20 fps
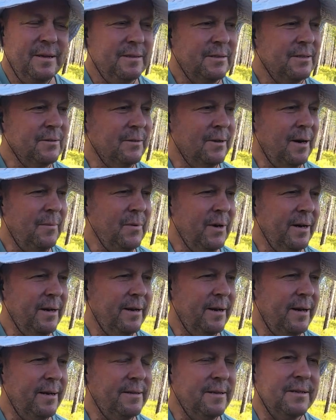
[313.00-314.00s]
So I
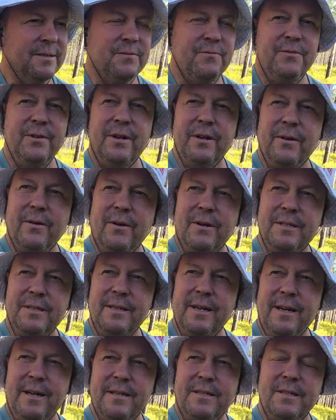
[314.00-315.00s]
might add to this video, because
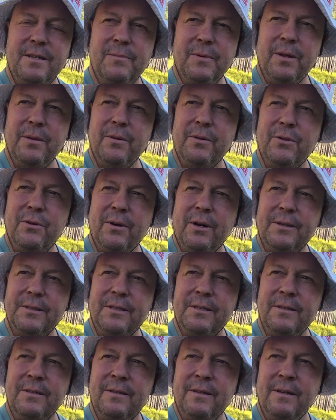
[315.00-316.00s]
I had some other
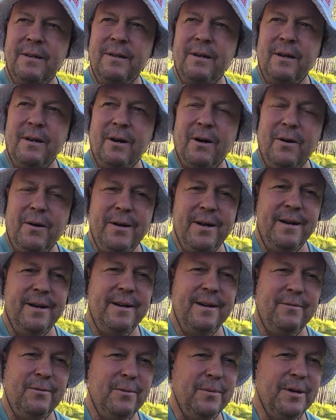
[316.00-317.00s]
thoughts. Oh, yeah,
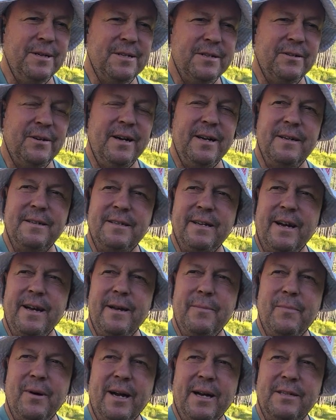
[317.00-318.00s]
and everybody's trying to
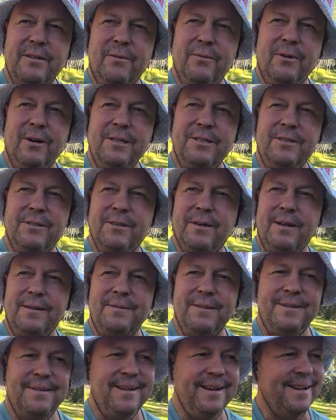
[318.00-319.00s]
tie it back to Russia.
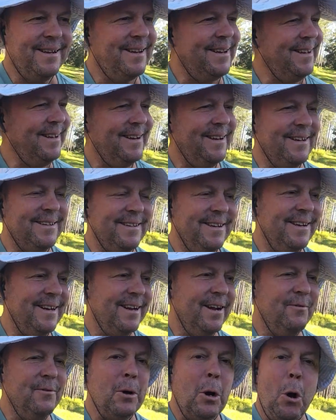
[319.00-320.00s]
God
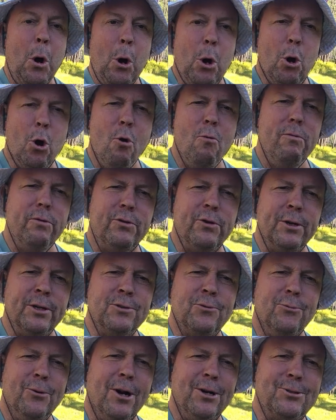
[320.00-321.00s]
dang,
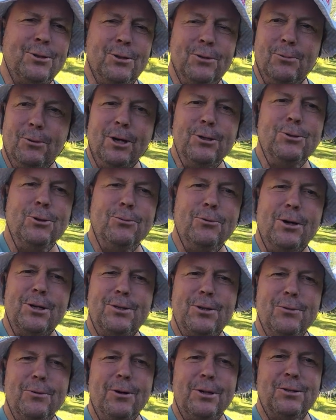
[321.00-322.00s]
everything's Russia. Russia,
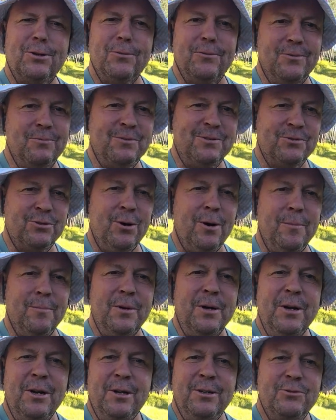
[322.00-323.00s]
Russia, Russia. Trump,
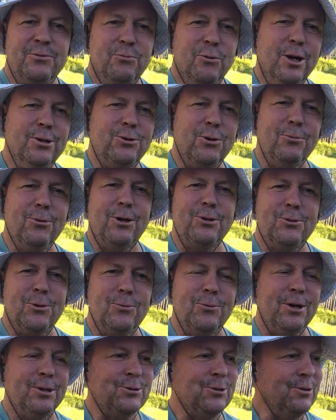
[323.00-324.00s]
Russia, Russia,
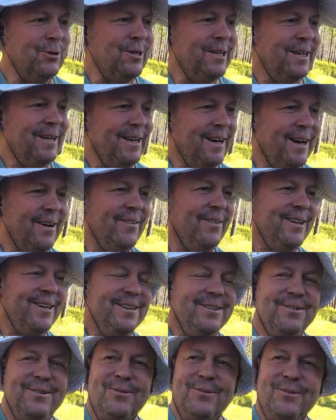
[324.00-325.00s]
Russia. I mean,
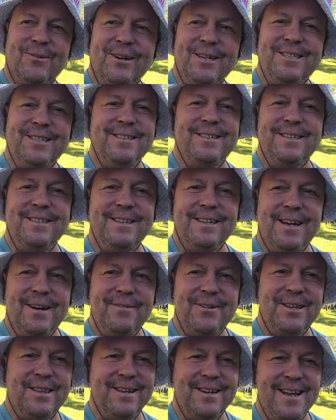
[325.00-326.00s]
you know, Russia didn't
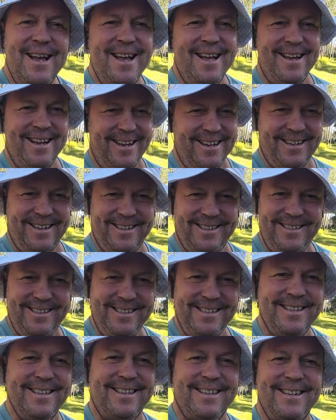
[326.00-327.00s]
have
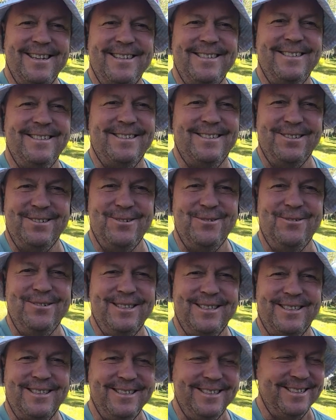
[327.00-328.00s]
anything to do
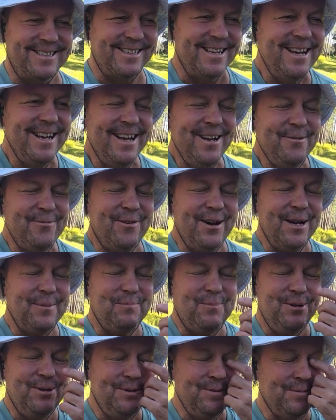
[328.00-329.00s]
with this. In
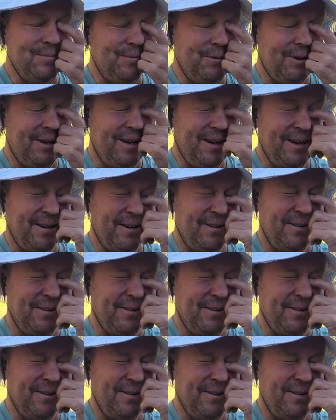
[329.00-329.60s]
fact, Putin put out